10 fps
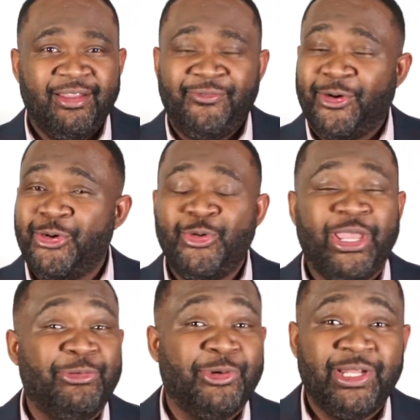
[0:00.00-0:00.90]
for who
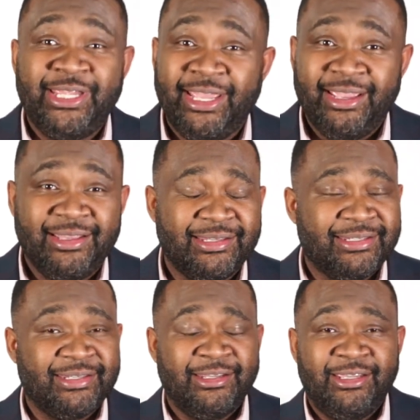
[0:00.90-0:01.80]
he really
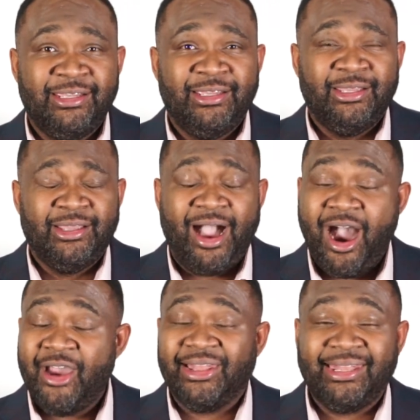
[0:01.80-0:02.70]
is,
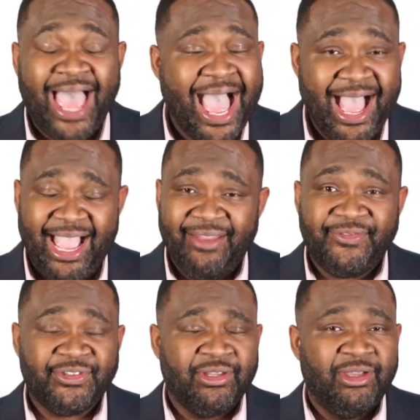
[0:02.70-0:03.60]
our
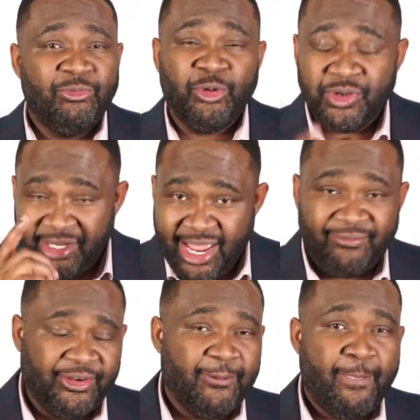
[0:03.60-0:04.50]
lives will
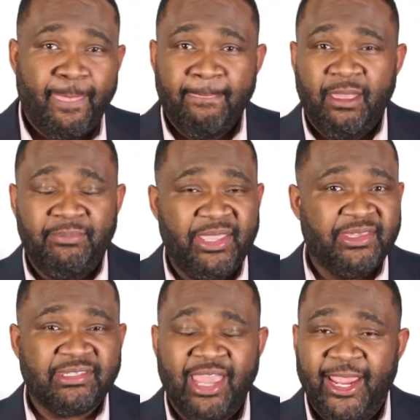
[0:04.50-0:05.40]
never be the
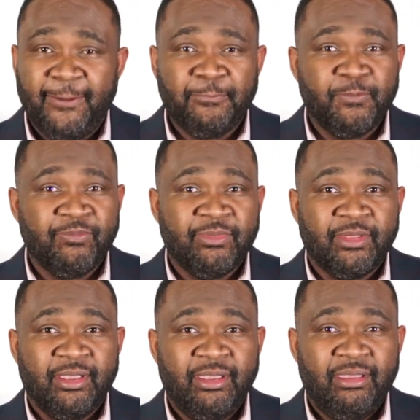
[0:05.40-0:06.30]
same.
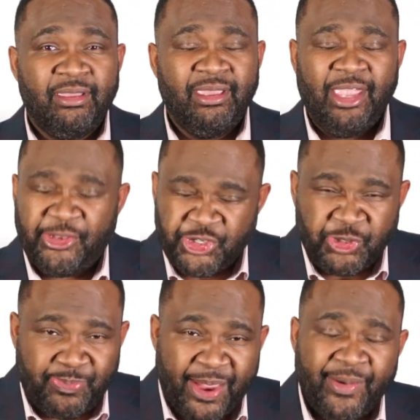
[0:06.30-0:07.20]

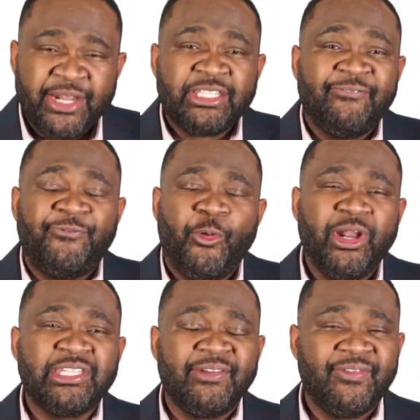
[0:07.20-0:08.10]
Experience the
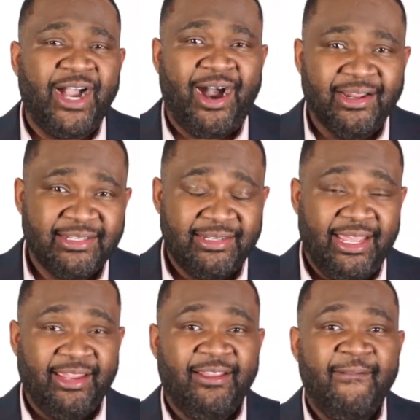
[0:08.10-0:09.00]
fullness of God today,
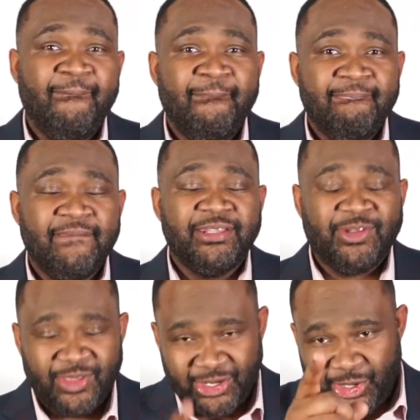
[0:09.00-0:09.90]
so
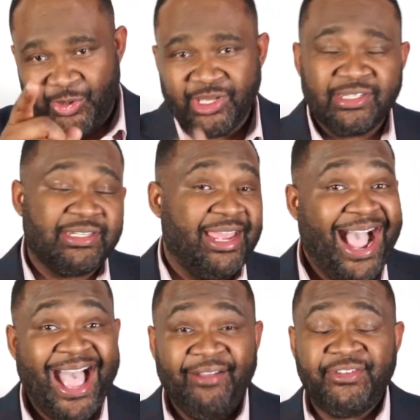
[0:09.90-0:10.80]
that you can say,
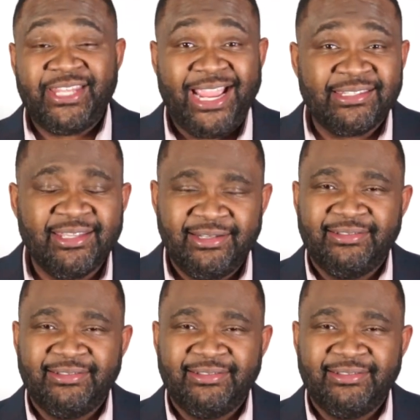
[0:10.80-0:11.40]
I have tasted